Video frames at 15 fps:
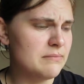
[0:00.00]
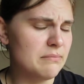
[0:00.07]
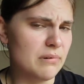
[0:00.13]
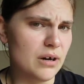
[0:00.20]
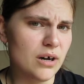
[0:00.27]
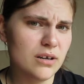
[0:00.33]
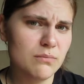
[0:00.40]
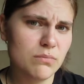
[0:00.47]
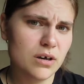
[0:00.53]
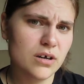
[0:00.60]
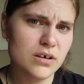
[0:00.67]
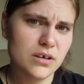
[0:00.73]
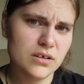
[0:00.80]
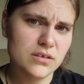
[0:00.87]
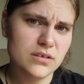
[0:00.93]
pawn
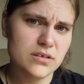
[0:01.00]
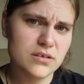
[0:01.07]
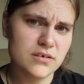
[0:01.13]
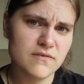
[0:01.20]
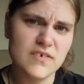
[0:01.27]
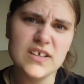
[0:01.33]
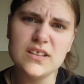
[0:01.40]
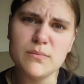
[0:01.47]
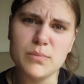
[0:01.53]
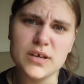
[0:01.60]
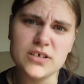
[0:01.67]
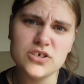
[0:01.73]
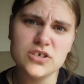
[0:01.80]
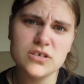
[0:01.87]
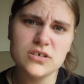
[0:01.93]
bonds, feed the
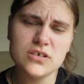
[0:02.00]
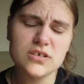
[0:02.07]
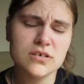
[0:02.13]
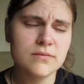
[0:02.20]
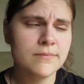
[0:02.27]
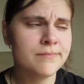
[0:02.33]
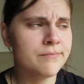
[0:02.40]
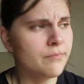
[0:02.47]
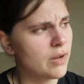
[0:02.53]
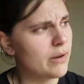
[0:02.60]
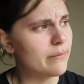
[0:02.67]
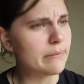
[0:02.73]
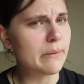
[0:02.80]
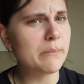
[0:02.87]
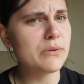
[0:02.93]
pigeons,
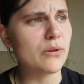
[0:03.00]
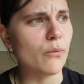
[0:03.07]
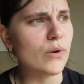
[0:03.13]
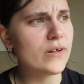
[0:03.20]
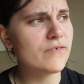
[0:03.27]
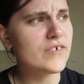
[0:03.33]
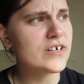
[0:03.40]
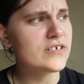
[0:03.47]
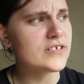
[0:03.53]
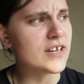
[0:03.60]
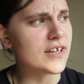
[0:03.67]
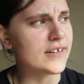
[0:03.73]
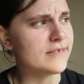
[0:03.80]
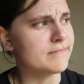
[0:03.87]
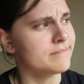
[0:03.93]
and remember the welfare
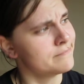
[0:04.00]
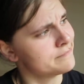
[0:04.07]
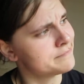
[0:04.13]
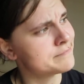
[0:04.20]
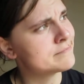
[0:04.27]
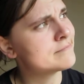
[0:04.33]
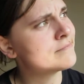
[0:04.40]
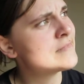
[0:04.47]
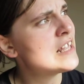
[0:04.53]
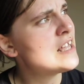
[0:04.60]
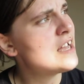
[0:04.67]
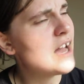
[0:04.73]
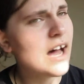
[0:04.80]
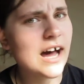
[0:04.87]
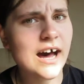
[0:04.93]
state.
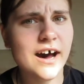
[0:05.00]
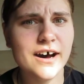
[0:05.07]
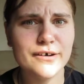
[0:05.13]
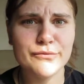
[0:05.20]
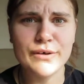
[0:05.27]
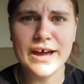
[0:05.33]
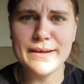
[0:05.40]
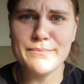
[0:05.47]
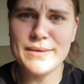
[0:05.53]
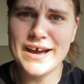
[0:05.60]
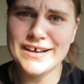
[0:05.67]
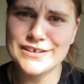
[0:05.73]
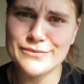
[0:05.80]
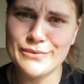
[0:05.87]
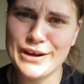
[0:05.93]
Alright,
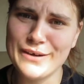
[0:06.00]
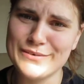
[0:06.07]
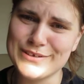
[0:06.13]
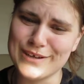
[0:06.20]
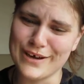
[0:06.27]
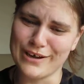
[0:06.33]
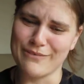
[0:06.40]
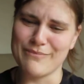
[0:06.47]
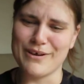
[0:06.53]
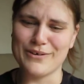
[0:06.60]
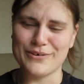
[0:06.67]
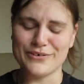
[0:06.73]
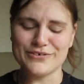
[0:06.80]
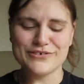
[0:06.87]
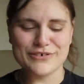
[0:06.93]
back to what I was talking about,
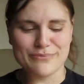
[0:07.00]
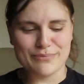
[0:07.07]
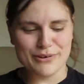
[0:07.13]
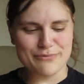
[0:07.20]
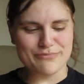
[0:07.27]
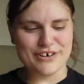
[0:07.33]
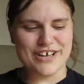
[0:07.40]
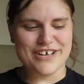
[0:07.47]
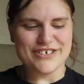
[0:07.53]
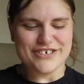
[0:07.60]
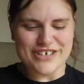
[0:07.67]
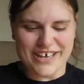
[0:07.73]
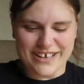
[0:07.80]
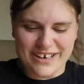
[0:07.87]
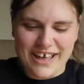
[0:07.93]
culture
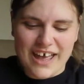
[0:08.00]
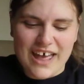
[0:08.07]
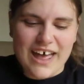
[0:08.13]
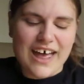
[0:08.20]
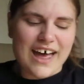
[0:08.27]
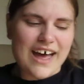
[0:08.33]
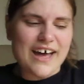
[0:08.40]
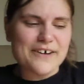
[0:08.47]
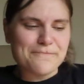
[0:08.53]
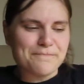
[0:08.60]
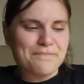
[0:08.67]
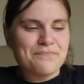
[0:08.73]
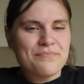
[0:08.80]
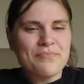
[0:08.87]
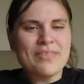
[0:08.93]
appropriation.
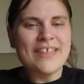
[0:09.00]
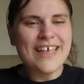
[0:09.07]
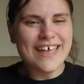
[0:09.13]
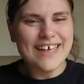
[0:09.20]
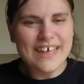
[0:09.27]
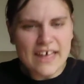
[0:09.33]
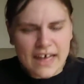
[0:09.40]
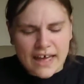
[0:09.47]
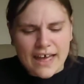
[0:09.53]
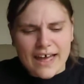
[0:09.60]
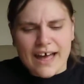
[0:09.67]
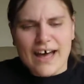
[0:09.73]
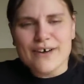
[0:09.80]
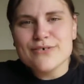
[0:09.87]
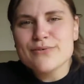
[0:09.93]

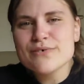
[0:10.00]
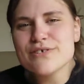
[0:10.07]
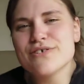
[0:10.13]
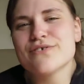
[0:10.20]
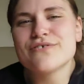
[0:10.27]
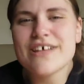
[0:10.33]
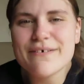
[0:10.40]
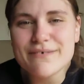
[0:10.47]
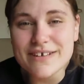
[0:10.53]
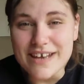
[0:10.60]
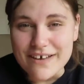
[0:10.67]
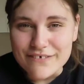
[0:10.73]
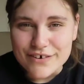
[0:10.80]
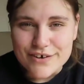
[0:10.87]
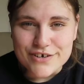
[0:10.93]
I was once told I would
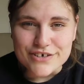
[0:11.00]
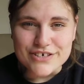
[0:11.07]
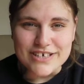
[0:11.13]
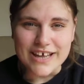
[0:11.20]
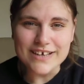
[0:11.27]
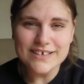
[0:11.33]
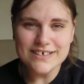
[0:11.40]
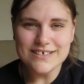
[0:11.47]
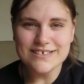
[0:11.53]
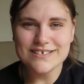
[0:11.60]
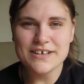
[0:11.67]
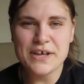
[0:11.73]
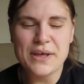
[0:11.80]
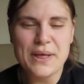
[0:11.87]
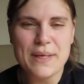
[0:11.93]
never understand it
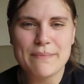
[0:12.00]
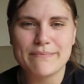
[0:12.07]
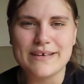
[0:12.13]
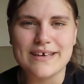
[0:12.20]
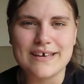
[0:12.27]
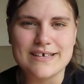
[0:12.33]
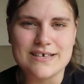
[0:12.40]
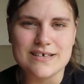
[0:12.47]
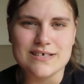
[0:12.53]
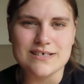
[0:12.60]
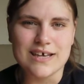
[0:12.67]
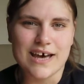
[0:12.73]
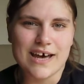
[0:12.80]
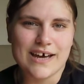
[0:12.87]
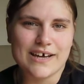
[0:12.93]
because
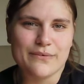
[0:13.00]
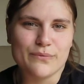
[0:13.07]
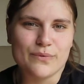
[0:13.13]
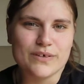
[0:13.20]
I